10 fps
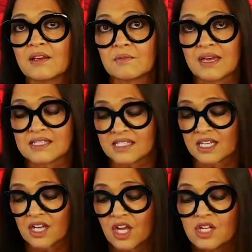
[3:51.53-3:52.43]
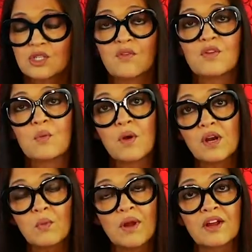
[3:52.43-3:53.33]
get messy. So if you
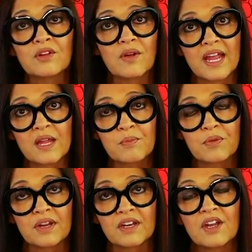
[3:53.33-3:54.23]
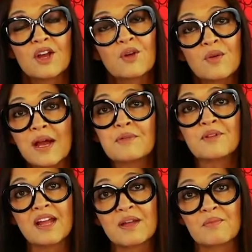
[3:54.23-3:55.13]
wanna wear your apron, grab your
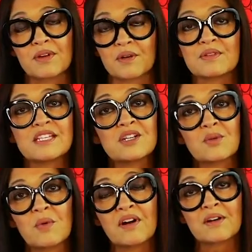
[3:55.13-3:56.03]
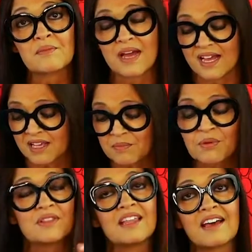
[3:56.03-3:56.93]
apron. It was in your welcome bag and
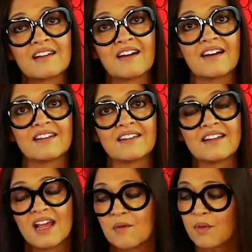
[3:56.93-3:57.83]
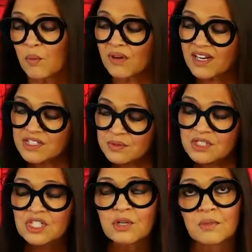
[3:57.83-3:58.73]
put that on. But we're not
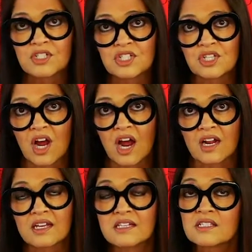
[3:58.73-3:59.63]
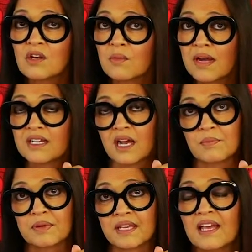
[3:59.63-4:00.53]
doing too much chalk, so it might
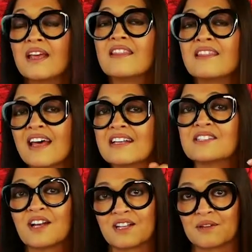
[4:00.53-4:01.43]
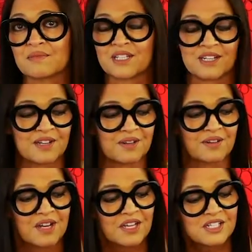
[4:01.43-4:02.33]
not be. That's all up to you.
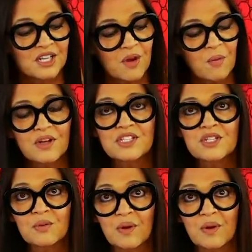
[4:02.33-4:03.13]
So once you're